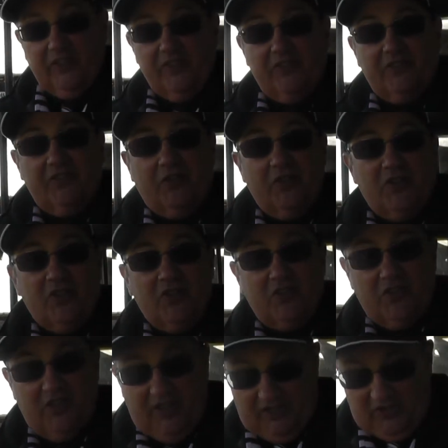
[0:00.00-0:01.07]
and third
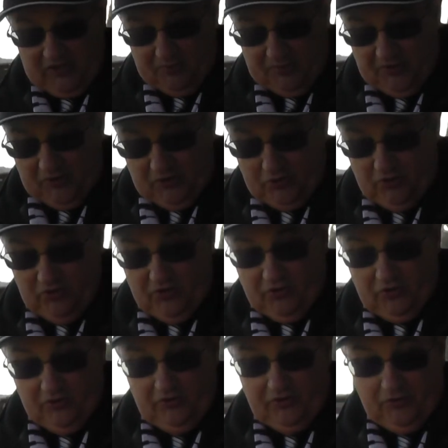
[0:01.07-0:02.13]

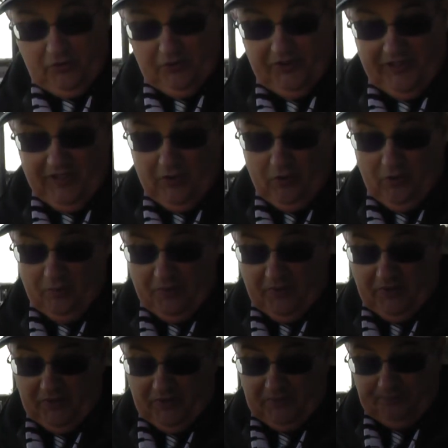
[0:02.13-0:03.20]
substitutions on the hour
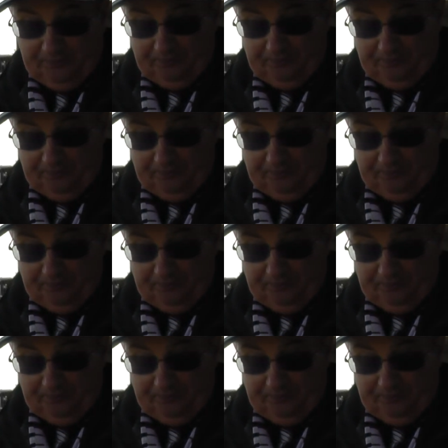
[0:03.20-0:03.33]
mark.